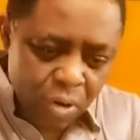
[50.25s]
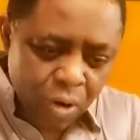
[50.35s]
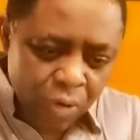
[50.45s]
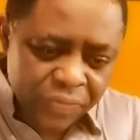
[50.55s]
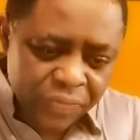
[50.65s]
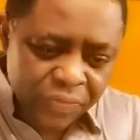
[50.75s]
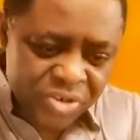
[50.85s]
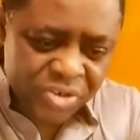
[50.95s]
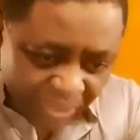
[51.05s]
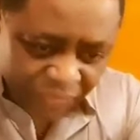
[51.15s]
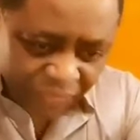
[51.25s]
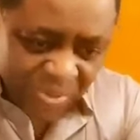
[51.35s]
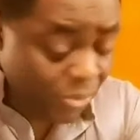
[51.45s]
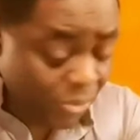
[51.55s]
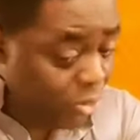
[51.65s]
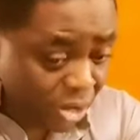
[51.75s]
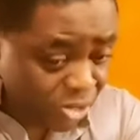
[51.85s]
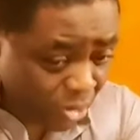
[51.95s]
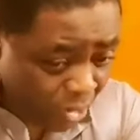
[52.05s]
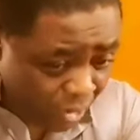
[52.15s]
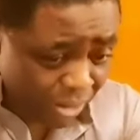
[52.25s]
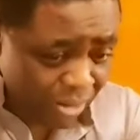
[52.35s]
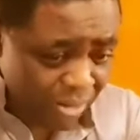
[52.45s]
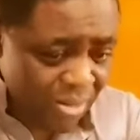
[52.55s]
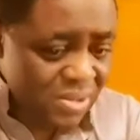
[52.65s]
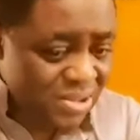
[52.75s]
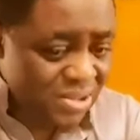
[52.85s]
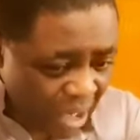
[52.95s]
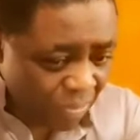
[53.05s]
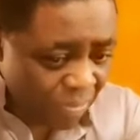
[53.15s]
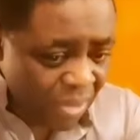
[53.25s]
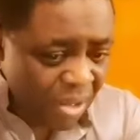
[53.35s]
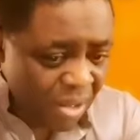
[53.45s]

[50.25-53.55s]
of some of these people, not all, some,